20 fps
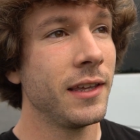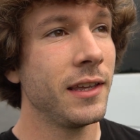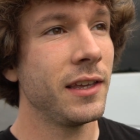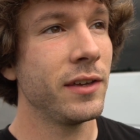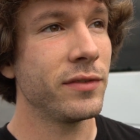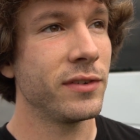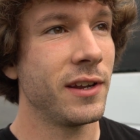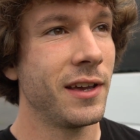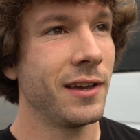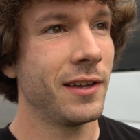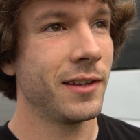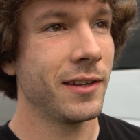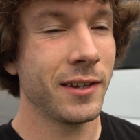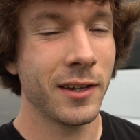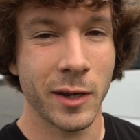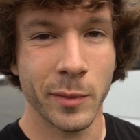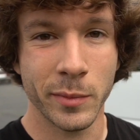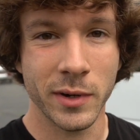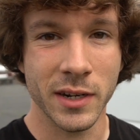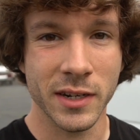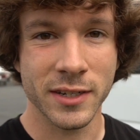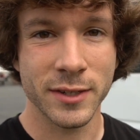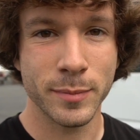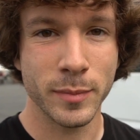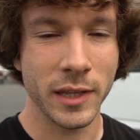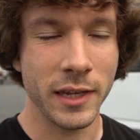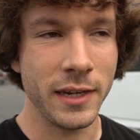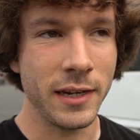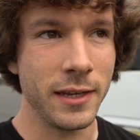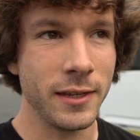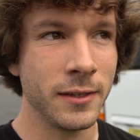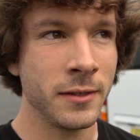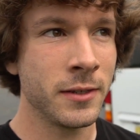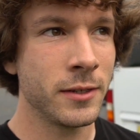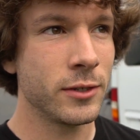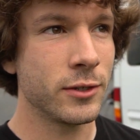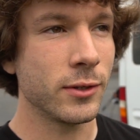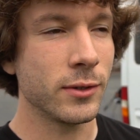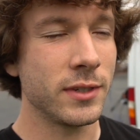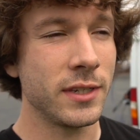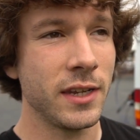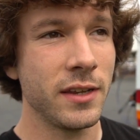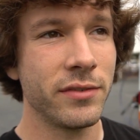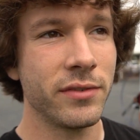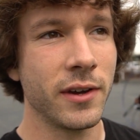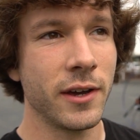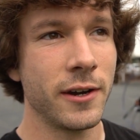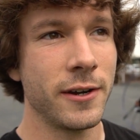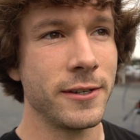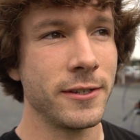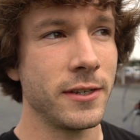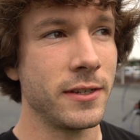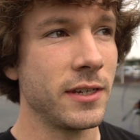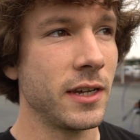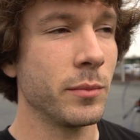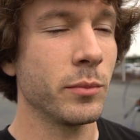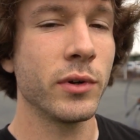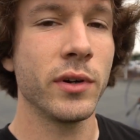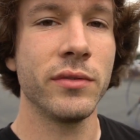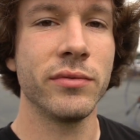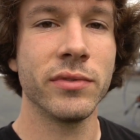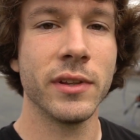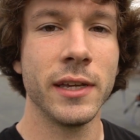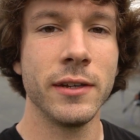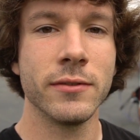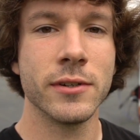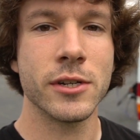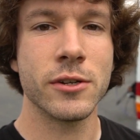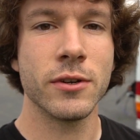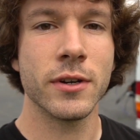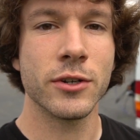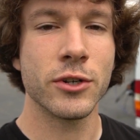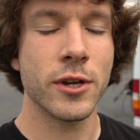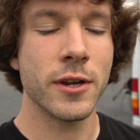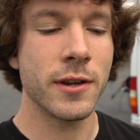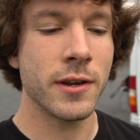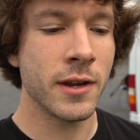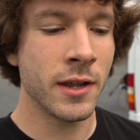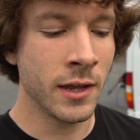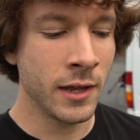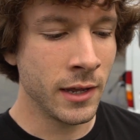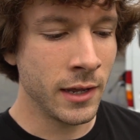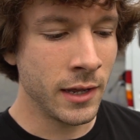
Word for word: If not, I'm gonna explain it. So, TFR is a temporary flight restriction.